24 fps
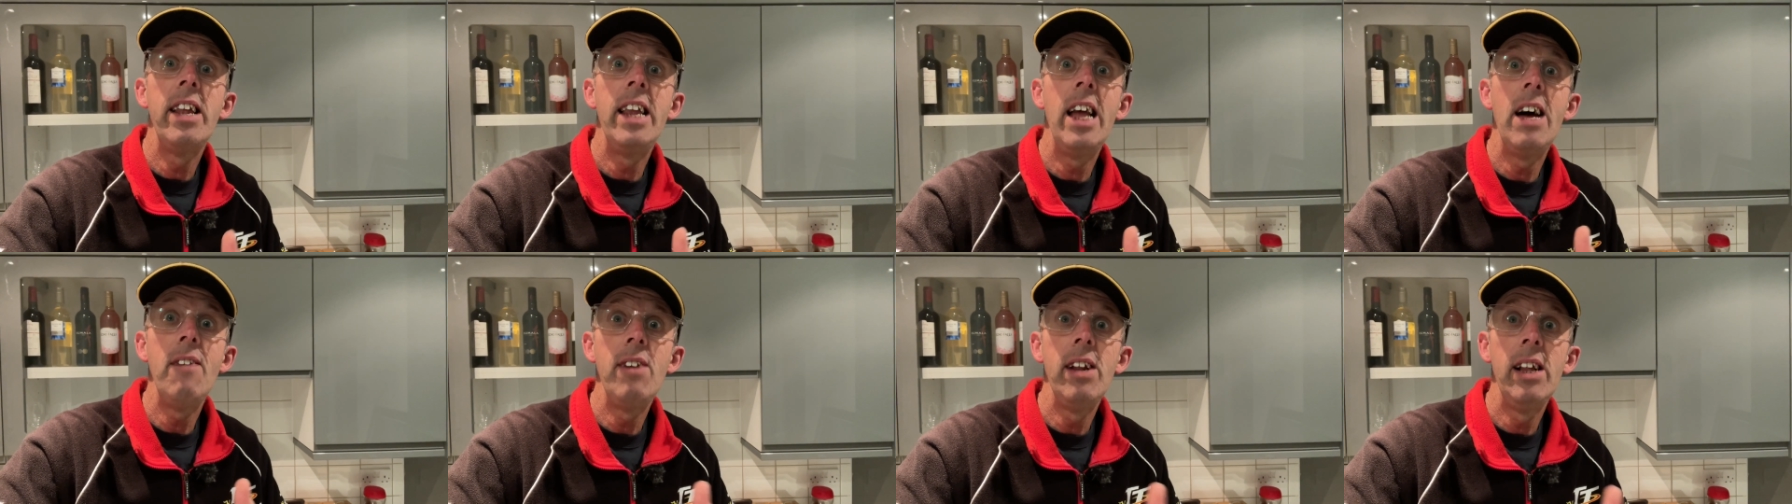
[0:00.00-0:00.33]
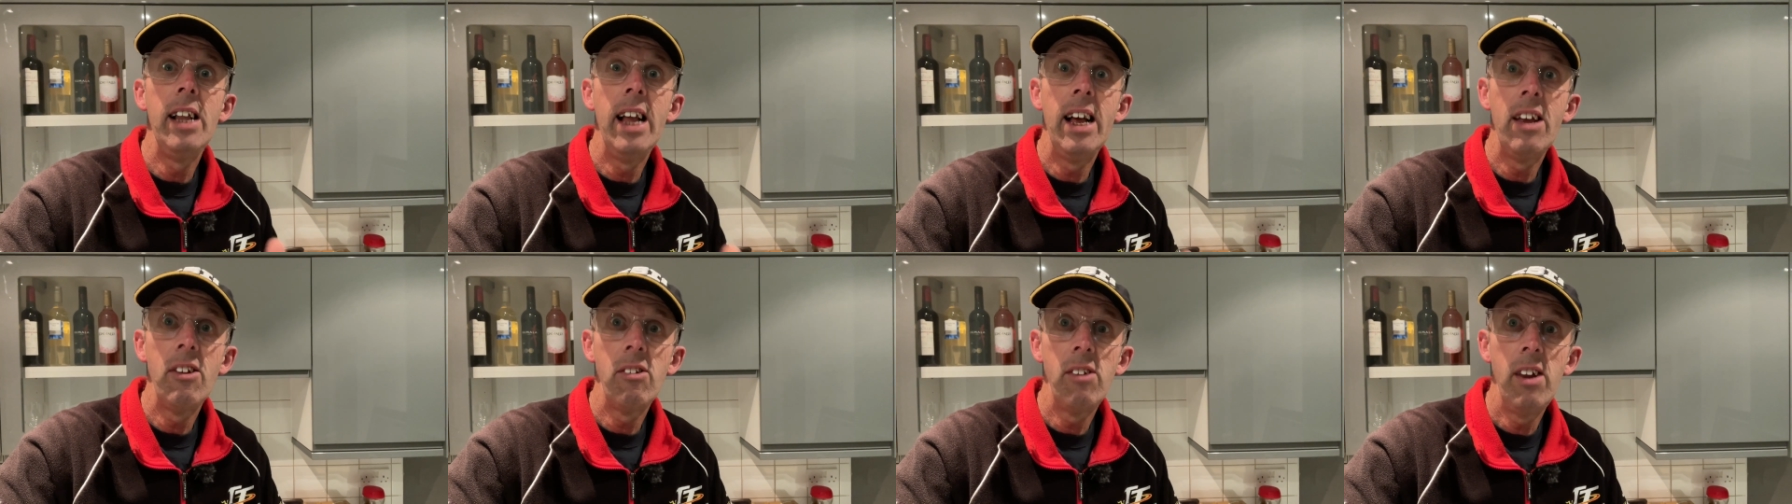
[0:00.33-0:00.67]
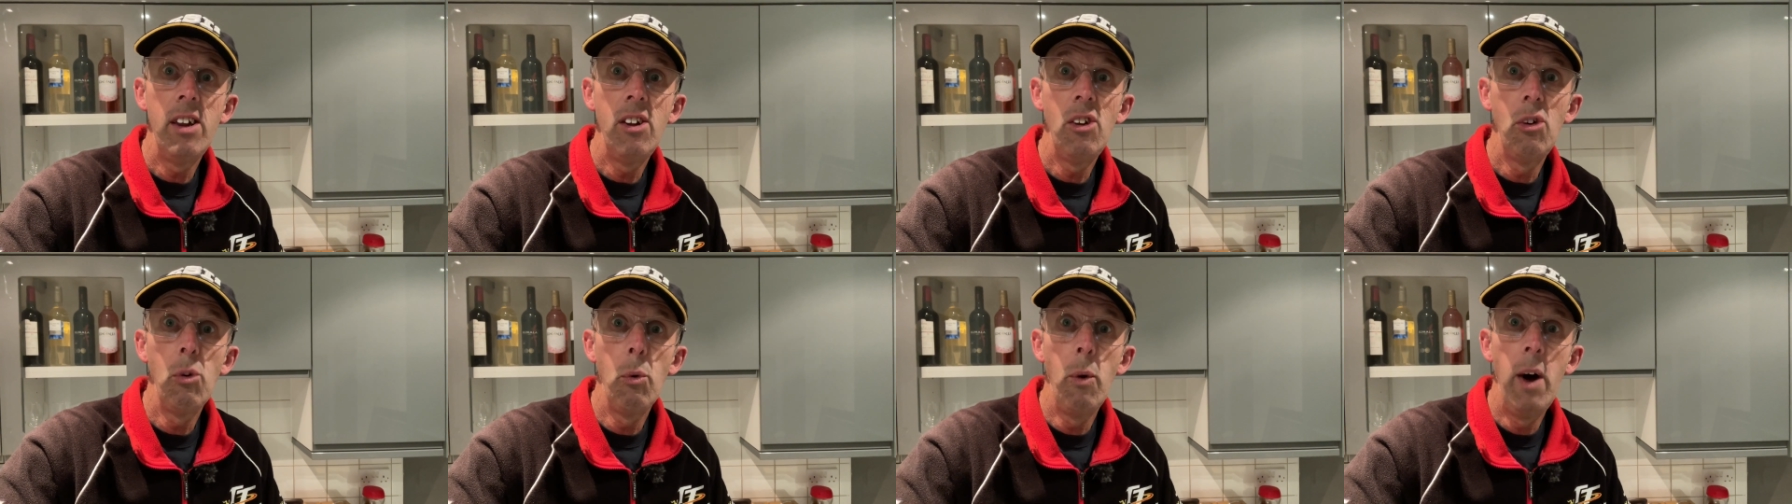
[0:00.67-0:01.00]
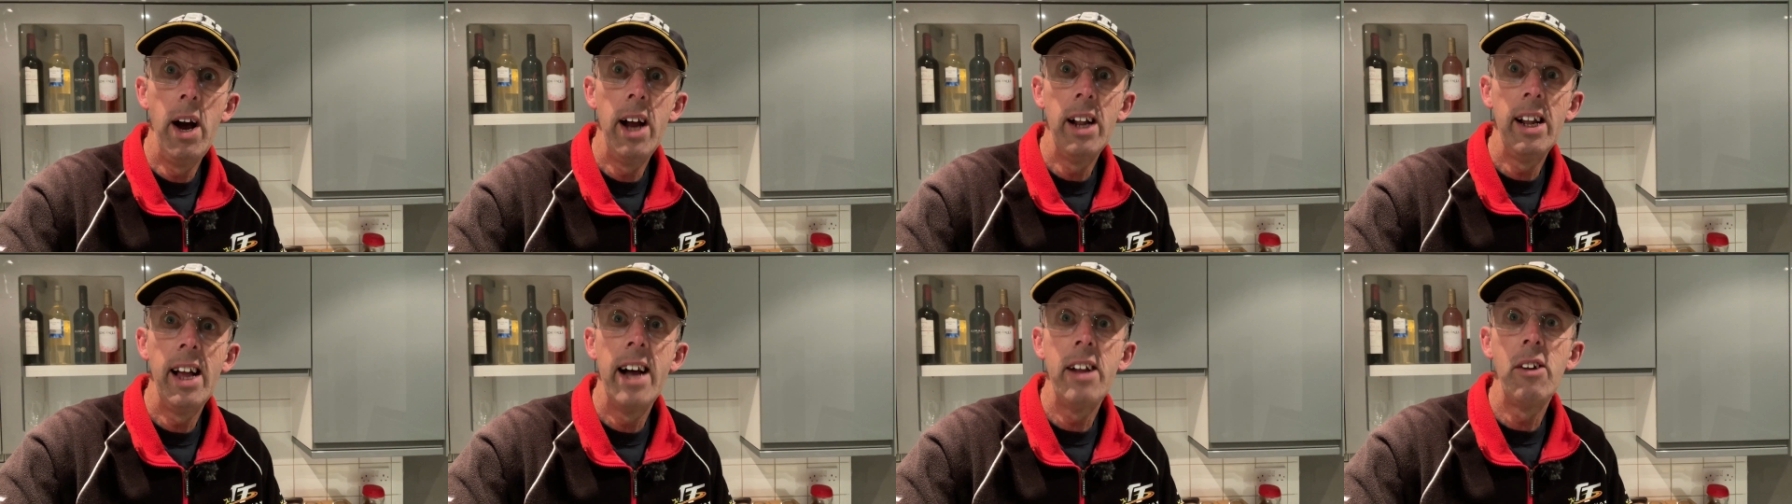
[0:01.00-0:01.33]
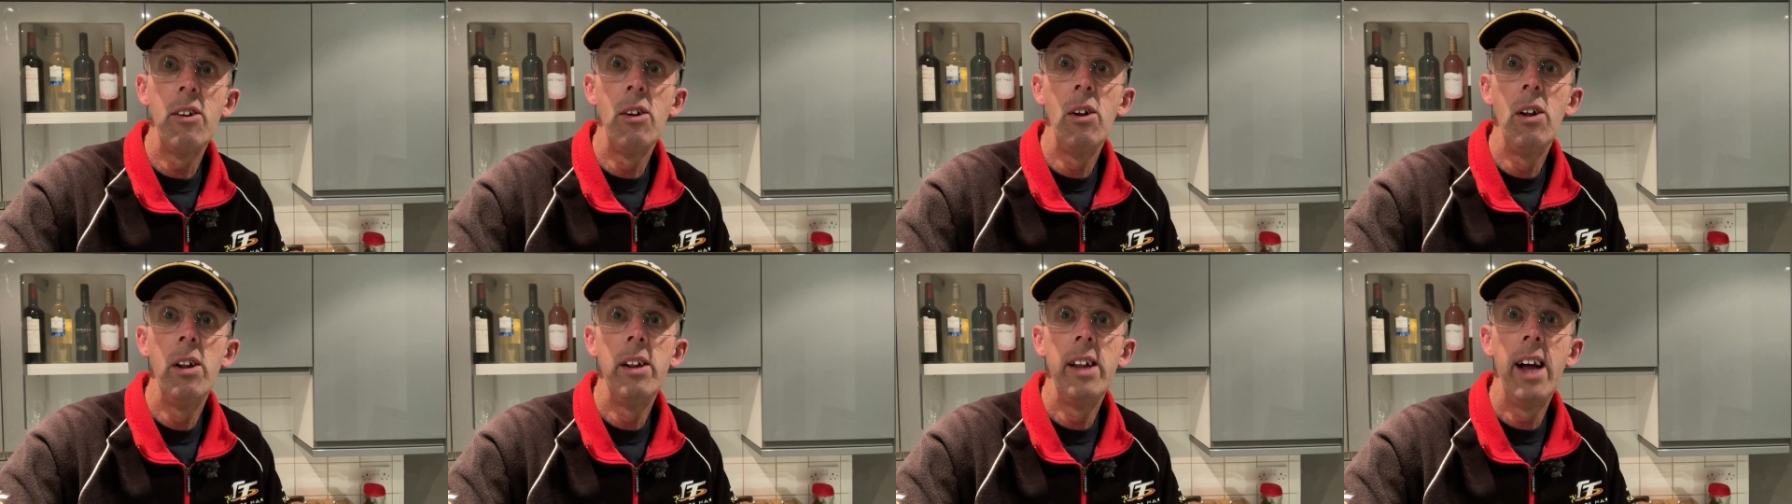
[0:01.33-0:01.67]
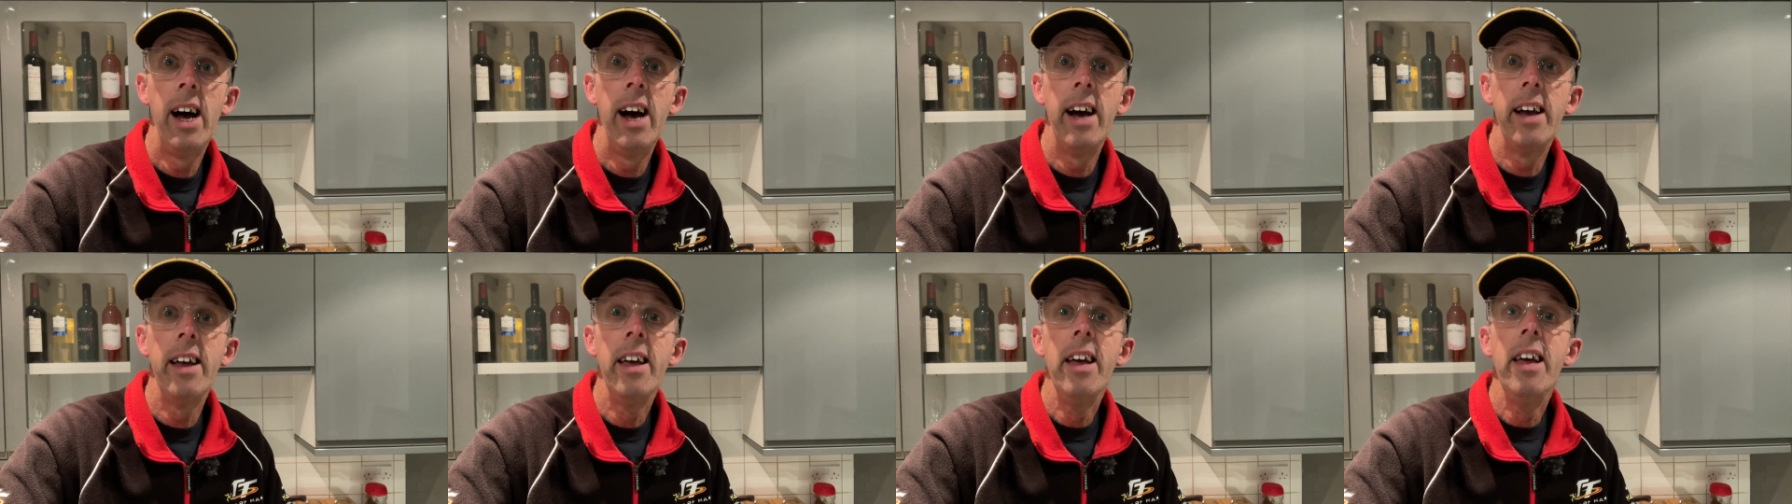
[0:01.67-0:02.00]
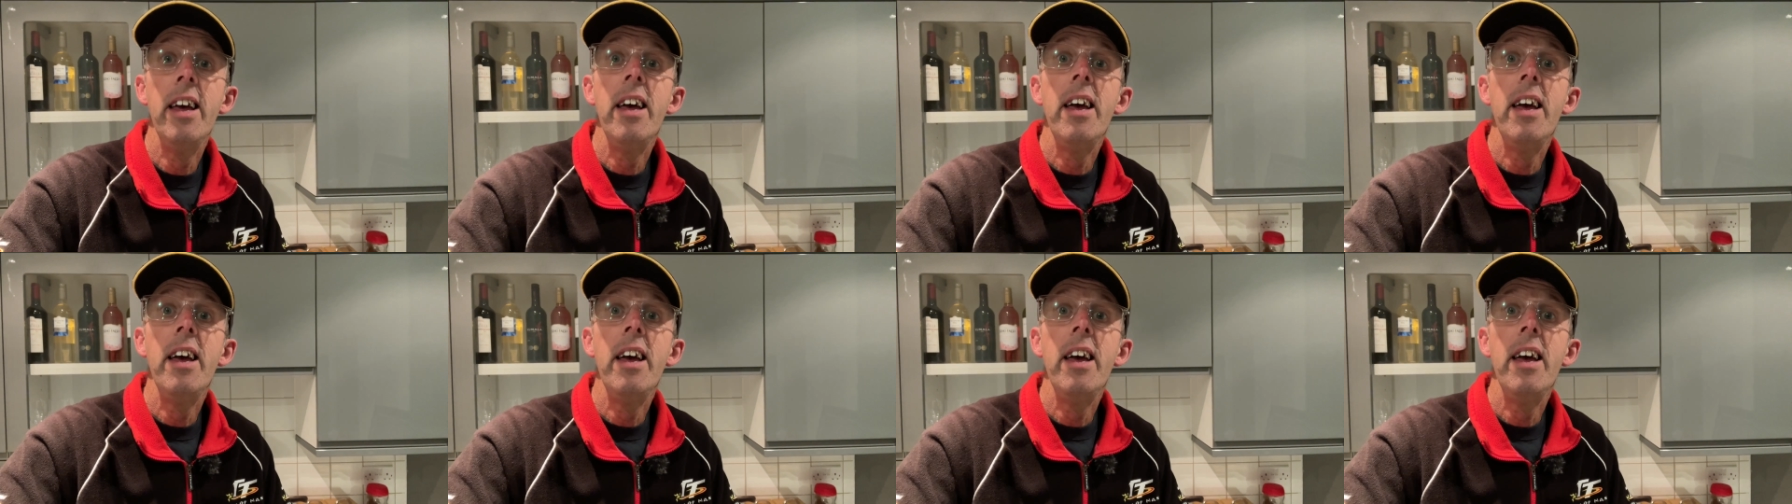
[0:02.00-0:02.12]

everlasting twilight all night.